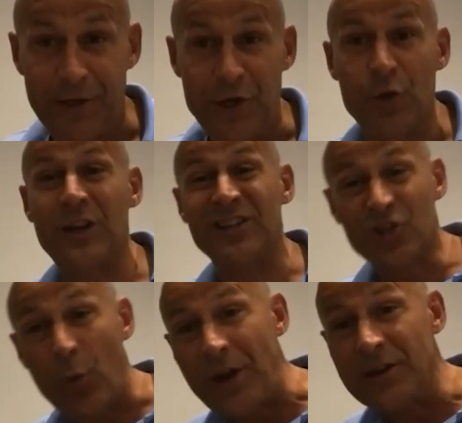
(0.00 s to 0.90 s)
You can
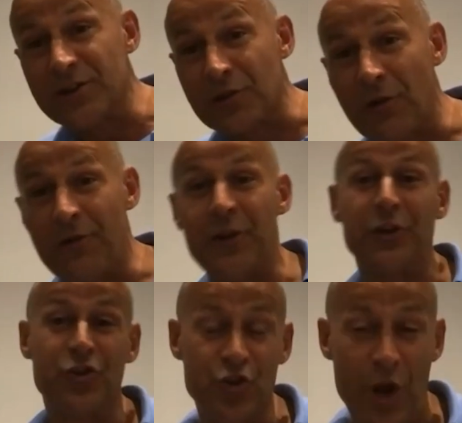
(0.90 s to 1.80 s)
tweak stuff, you
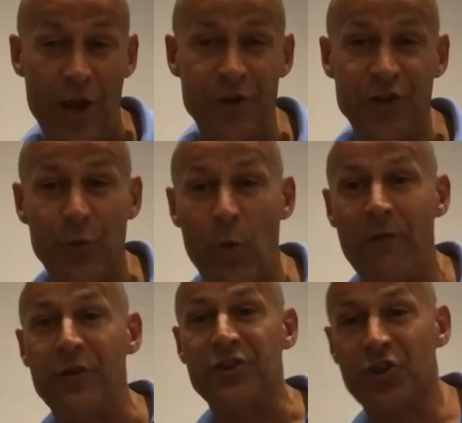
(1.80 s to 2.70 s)
can change it,
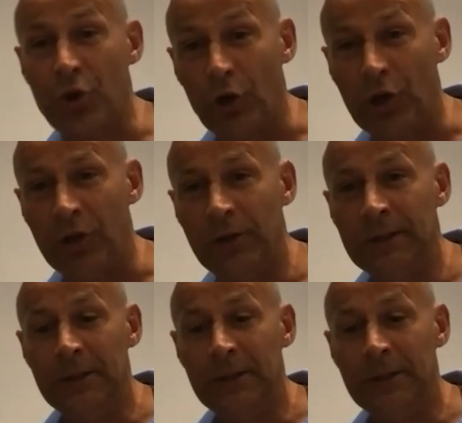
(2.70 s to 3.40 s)
whether it's colour,